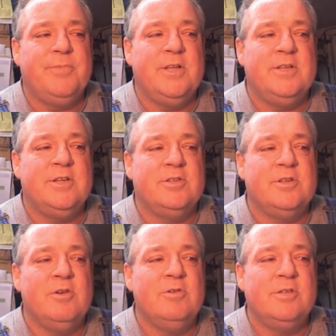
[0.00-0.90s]
It's just
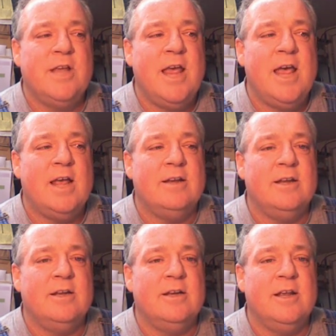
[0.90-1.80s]
so sad,
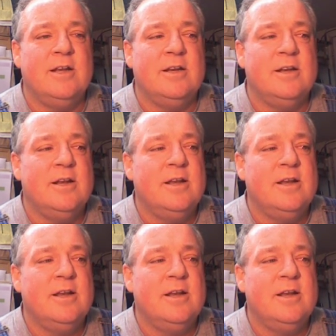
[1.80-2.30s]
and